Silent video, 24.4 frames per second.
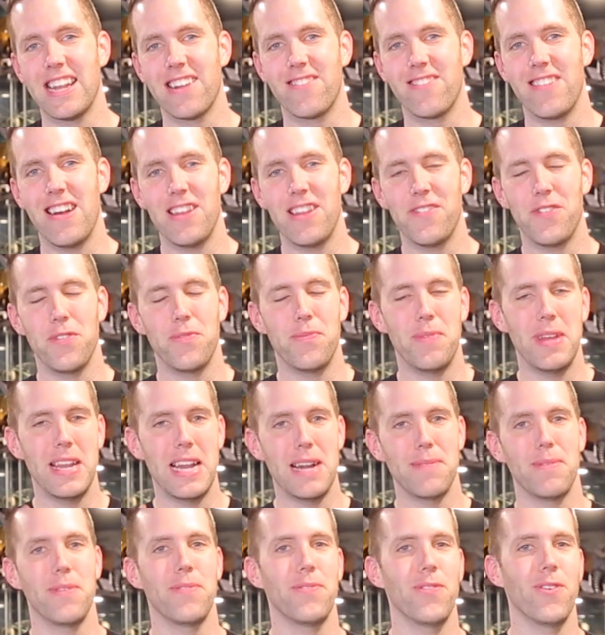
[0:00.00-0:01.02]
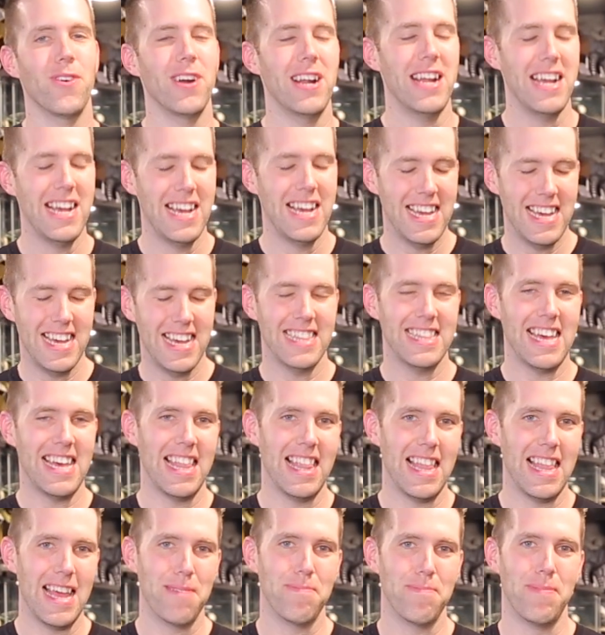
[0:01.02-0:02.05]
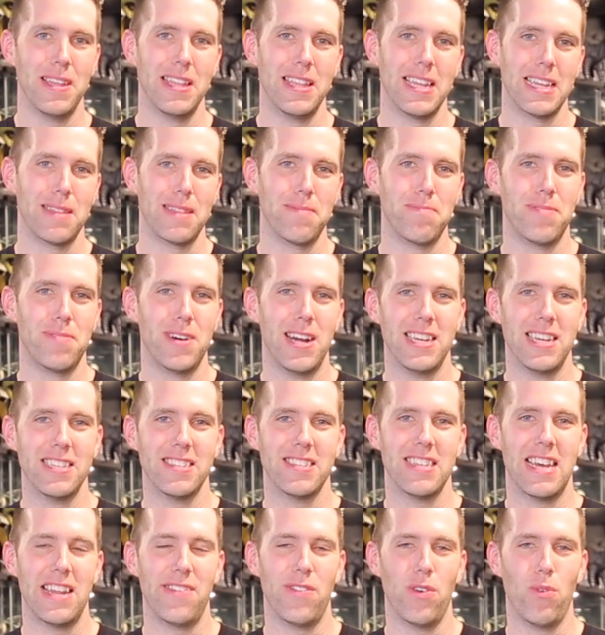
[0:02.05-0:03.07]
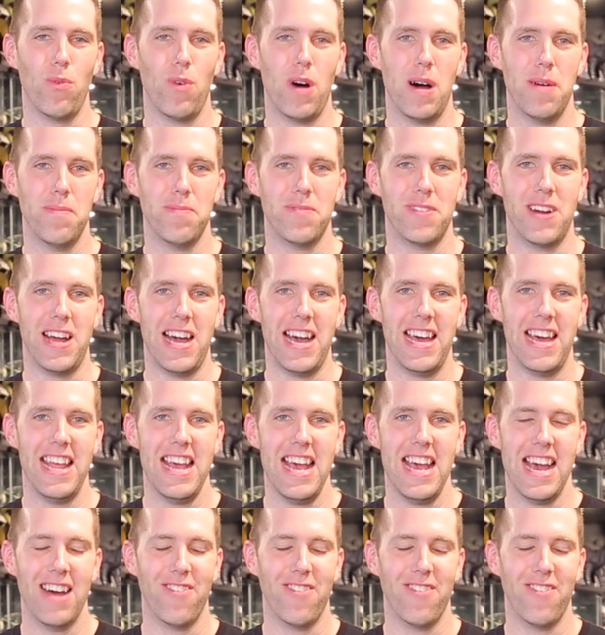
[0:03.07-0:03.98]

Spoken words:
around. If you've been here before, hit that like button like the broadside of a womp rat.